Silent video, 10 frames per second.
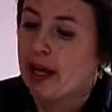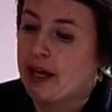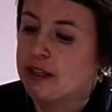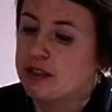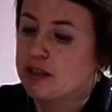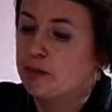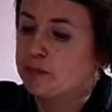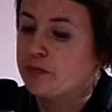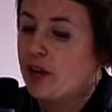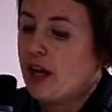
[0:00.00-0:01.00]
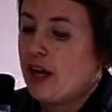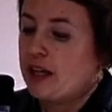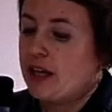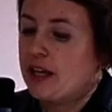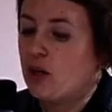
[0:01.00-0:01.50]
And
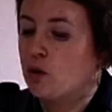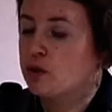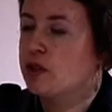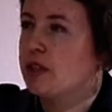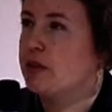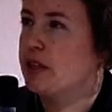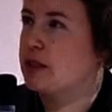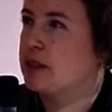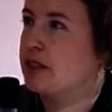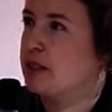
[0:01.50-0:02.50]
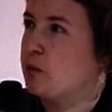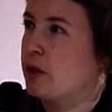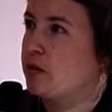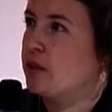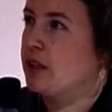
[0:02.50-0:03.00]
again, auto-tiering is
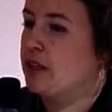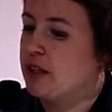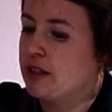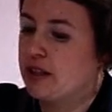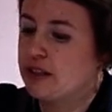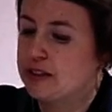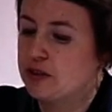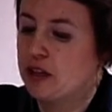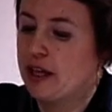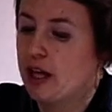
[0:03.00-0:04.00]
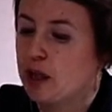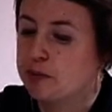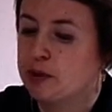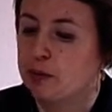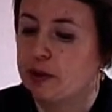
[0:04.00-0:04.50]
one of the things that really
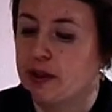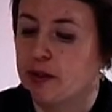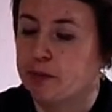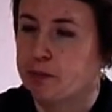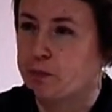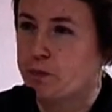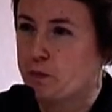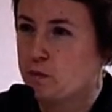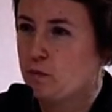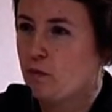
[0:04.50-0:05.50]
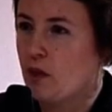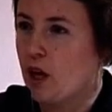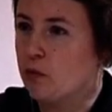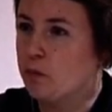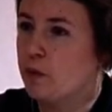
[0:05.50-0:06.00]
helps with
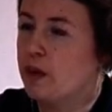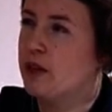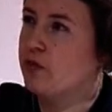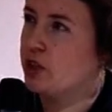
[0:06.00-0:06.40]
in